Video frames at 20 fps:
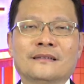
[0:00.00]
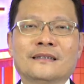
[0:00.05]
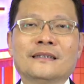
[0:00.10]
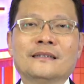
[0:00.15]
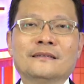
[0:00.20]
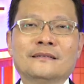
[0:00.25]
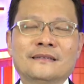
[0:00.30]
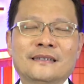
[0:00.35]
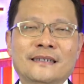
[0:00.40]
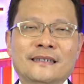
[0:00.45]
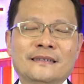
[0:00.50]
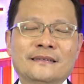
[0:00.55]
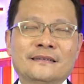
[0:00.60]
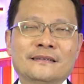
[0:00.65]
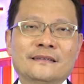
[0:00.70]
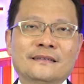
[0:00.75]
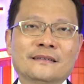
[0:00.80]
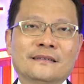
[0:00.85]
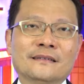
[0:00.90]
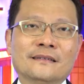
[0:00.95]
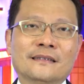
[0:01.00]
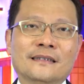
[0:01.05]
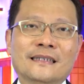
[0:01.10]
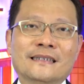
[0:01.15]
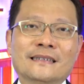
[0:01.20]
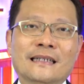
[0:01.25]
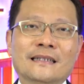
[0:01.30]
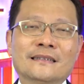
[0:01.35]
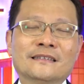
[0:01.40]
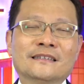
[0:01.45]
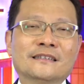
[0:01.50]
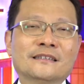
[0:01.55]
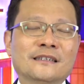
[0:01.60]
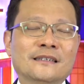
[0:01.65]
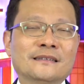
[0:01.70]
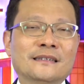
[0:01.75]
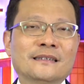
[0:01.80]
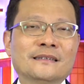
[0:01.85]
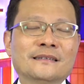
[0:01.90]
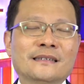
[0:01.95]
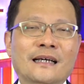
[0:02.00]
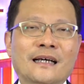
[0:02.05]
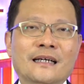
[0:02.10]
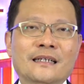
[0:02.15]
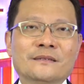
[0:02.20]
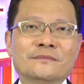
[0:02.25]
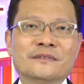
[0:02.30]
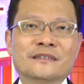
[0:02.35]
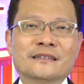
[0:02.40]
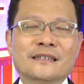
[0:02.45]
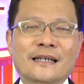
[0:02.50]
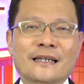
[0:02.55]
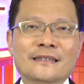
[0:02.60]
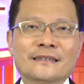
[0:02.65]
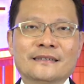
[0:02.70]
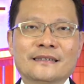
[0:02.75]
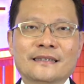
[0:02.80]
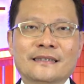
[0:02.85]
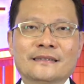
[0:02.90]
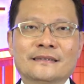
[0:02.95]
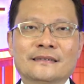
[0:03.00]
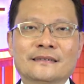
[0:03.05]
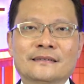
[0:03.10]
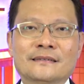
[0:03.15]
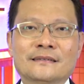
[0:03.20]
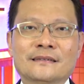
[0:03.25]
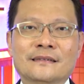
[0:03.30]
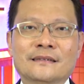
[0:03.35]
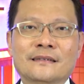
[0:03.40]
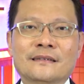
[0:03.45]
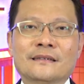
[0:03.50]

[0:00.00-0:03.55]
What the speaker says: Indeed, in uncertain times like this,